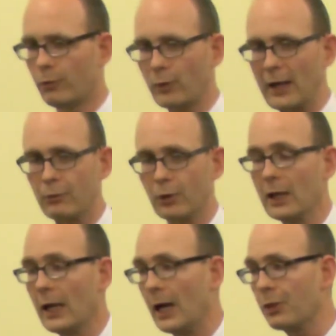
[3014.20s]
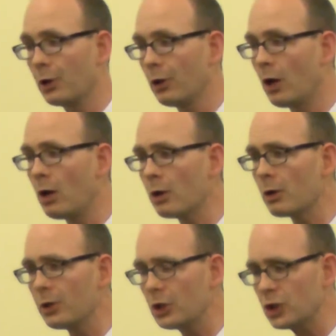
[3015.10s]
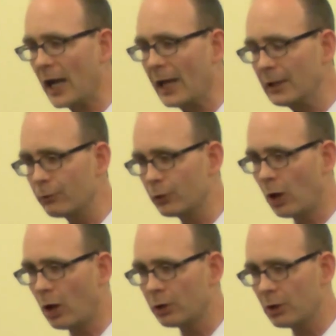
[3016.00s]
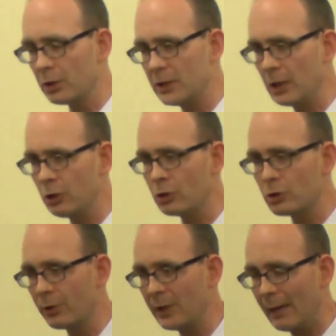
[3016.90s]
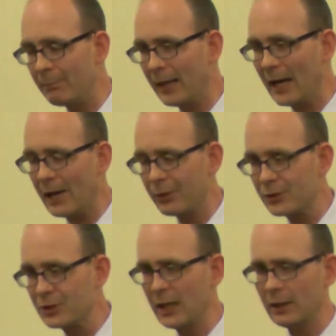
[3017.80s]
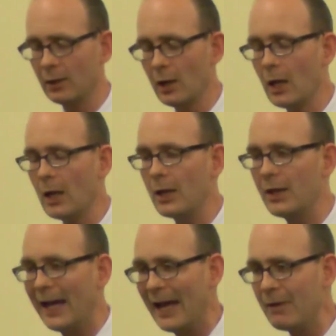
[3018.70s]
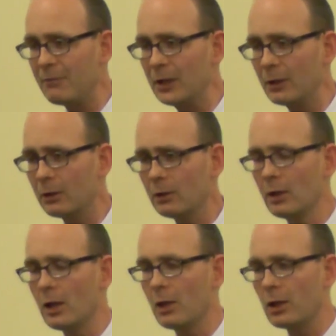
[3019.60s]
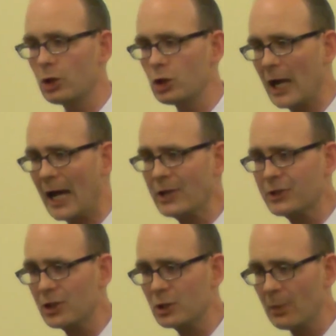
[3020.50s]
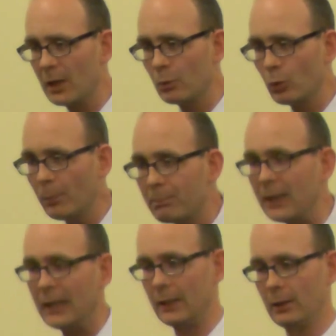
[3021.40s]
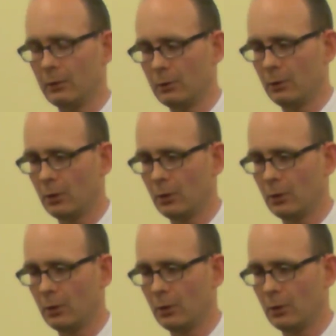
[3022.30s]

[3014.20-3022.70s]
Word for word: forever. And the longer the child of God continues on that path of sin, the heavier the chastisement will be